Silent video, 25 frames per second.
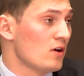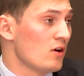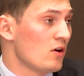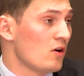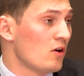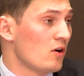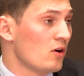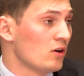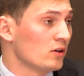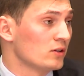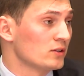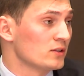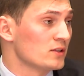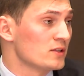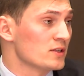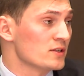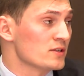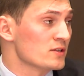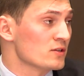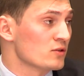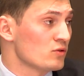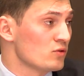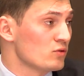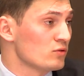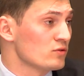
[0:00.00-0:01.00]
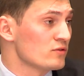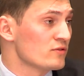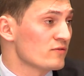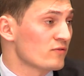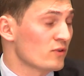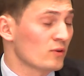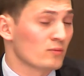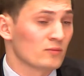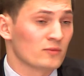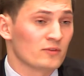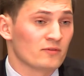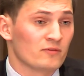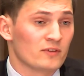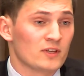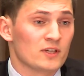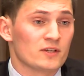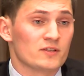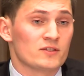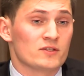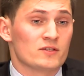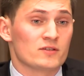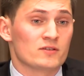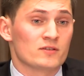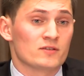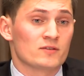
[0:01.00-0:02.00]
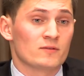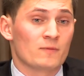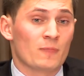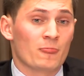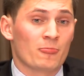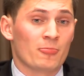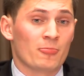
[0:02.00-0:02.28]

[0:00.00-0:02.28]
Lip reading: on the schools from the villages.